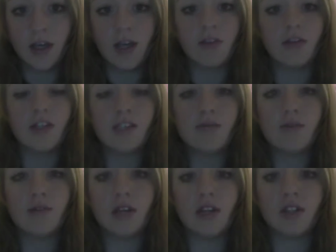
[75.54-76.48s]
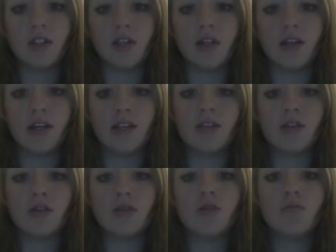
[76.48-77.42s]
This mutation leads to
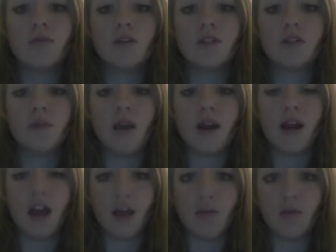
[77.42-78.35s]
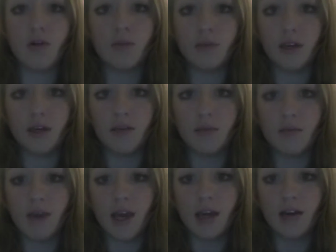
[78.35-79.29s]
too much beta amyloid being
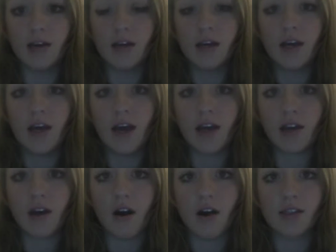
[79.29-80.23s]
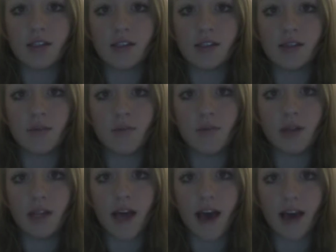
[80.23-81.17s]
made and causes
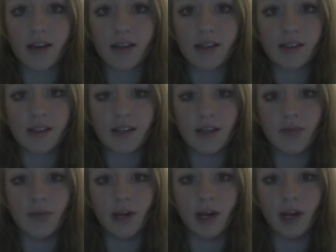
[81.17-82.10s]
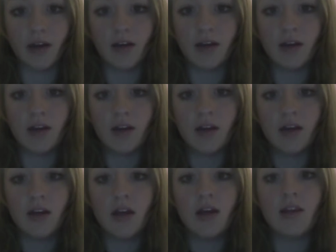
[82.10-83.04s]
plaques in the brain.
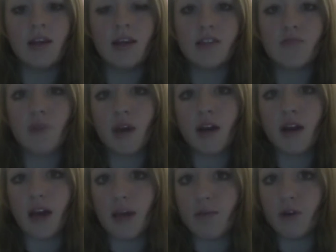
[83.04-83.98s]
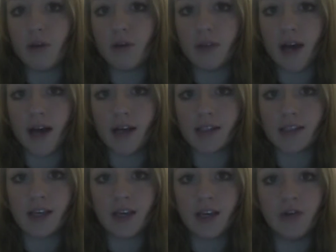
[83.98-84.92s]
These beta amyloid plaques
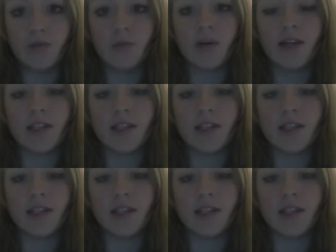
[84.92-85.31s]
kill brain